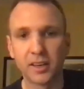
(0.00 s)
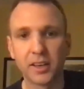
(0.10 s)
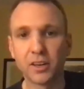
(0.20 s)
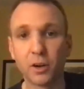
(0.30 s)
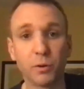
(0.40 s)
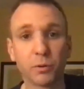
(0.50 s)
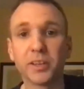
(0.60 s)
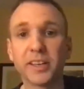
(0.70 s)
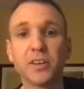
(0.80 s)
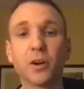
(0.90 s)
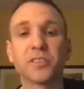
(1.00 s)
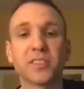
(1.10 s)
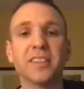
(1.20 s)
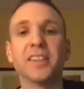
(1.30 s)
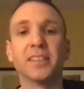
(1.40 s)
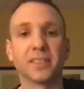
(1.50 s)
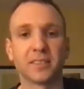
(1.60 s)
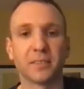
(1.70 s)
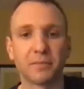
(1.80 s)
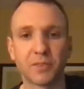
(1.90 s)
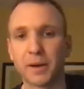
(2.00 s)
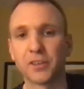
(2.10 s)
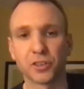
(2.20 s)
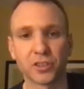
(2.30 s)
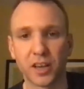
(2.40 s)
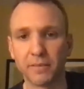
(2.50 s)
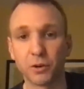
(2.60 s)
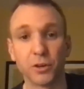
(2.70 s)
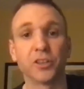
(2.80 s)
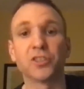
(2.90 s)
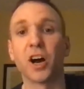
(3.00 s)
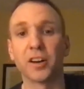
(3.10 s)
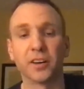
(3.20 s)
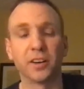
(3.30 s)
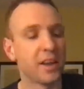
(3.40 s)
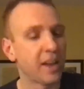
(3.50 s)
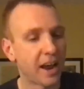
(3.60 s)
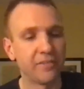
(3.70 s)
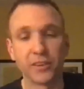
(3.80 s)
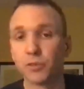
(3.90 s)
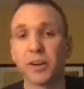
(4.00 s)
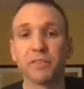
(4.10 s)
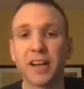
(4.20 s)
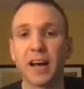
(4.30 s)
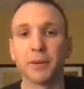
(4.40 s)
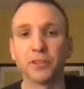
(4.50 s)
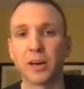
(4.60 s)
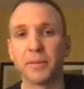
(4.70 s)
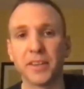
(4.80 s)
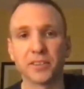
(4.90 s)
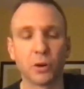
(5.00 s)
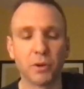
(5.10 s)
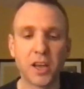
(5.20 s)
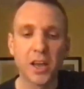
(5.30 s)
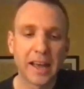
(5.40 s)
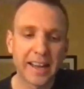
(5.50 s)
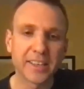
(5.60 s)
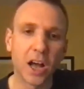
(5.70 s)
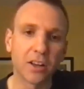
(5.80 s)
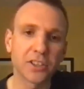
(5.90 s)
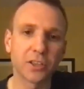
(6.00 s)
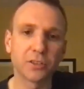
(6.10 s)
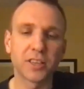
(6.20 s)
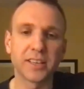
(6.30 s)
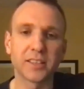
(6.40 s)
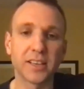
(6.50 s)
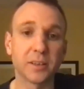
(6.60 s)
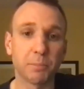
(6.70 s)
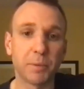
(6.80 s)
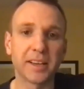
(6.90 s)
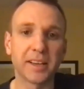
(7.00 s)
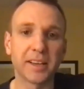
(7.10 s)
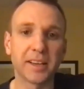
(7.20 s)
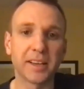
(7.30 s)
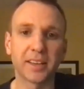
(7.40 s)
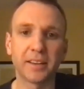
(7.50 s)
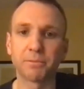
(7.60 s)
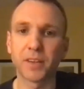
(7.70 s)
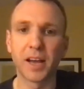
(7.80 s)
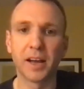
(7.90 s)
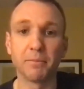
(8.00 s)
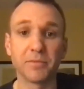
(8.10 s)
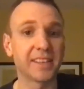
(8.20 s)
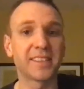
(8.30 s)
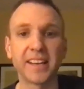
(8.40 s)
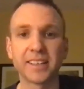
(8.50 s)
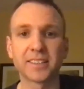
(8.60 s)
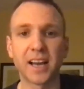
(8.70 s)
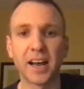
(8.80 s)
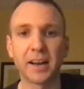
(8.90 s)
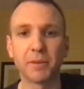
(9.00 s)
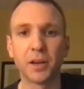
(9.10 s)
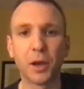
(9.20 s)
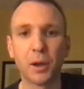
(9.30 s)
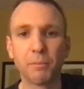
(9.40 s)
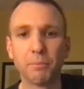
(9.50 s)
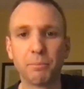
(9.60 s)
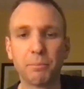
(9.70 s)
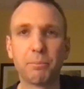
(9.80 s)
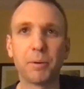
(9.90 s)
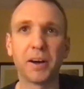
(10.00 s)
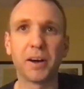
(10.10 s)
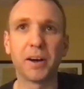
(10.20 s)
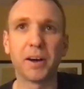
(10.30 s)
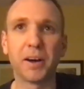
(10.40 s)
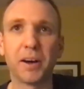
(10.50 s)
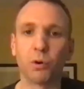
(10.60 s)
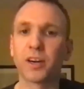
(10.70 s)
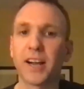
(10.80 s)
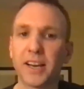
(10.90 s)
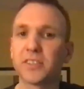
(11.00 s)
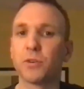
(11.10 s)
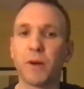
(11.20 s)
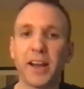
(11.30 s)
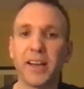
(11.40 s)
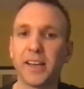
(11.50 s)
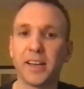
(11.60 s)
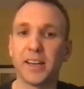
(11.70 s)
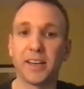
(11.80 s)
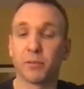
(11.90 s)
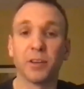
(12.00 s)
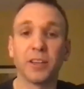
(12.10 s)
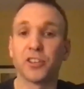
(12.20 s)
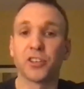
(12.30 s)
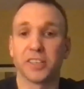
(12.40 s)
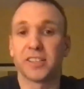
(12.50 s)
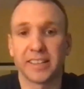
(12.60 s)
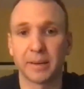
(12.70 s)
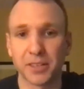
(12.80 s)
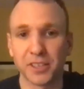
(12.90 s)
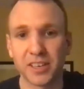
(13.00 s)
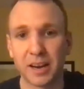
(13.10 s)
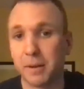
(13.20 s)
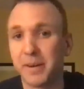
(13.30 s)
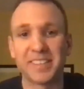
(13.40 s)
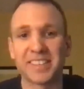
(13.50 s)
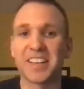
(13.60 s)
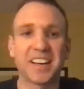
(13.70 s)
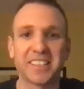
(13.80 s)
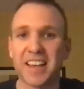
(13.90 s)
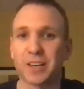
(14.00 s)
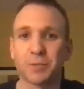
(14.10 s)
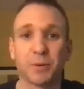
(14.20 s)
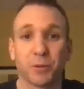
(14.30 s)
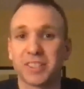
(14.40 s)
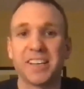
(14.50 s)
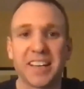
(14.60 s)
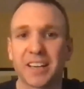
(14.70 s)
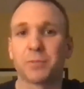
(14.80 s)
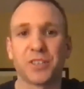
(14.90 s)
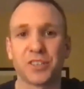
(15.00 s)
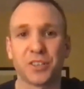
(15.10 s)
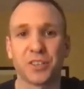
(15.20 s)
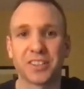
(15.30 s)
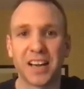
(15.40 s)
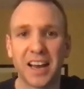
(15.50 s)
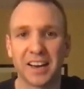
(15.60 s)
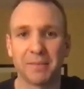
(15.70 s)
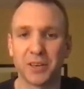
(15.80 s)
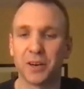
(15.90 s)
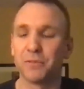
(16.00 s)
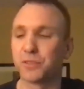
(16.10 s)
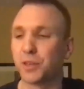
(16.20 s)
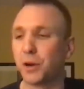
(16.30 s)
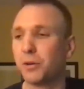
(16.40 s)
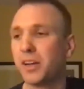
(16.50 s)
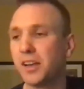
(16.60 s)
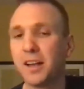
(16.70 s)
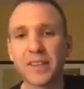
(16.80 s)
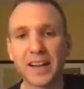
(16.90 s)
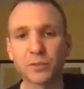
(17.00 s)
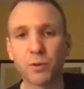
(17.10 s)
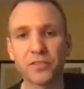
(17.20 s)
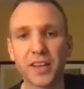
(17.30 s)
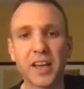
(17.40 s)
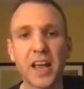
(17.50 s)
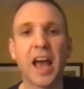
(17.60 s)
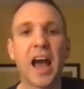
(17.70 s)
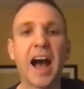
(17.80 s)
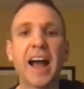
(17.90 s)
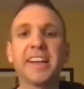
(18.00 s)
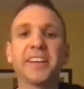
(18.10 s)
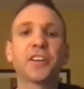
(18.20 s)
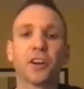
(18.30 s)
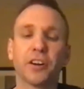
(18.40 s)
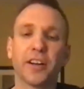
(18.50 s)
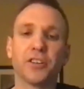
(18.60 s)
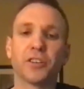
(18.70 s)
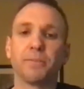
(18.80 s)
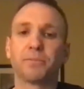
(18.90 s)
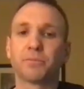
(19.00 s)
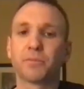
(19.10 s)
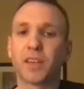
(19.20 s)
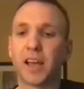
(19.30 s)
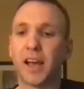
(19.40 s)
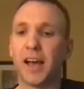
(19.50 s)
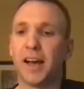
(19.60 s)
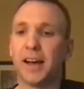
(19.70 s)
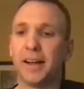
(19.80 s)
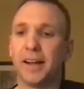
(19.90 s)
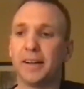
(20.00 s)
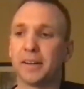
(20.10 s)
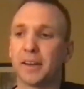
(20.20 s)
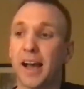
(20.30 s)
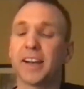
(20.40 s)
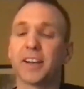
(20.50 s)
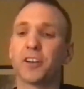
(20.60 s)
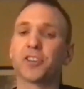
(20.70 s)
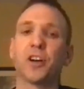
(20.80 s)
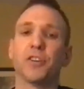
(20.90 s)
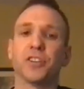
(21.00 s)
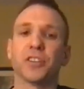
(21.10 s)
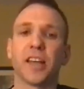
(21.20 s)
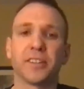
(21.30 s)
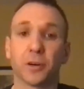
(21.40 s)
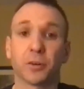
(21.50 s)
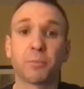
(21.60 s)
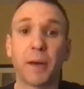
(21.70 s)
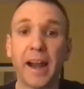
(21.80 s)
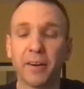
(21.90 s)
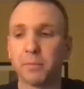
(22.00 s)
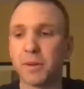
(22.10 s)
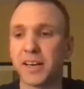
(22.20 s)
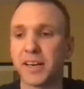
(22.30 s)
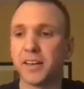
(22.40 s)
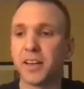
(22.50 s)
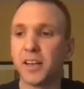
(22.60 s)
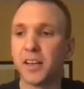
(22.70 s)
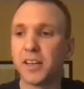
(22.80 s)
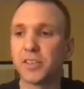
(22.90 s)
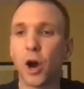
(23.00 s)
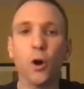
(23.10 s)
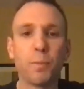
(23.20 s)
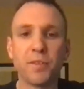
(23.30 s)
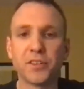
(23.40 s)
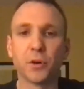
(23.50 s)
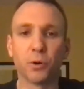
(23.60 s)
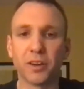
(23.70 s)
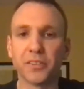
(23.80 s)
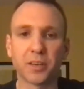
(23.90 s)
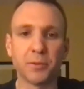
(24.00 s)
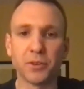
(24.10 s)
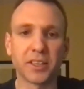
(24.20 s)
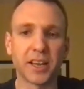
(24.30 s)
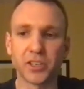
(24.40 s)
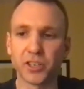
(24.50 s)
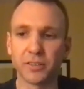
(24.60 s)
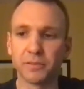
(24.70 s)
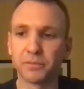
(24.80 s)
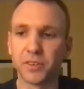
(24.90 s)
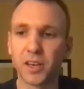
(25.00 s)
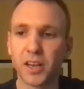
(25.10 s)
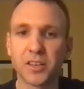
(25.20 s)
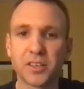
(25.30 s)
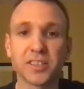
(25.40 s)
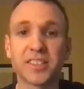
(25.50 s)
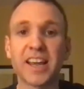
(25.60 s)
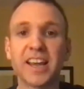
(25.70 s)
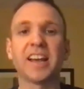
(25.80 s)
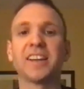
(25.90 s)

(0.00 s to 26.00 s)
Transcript: you know we're really noticing this about your son or your daughter and they're doing a phenomenal job of this so acknowledging those things is a big thing uh, that takes time, but if you're organized in a way, it, it, really shouldn't take that much time. I mean, send a text, but we're sending text messages all the time, you know. So that's one thing. I encourage, uh, I encourage coaches at their parent meeting to open the door on the communication. To say,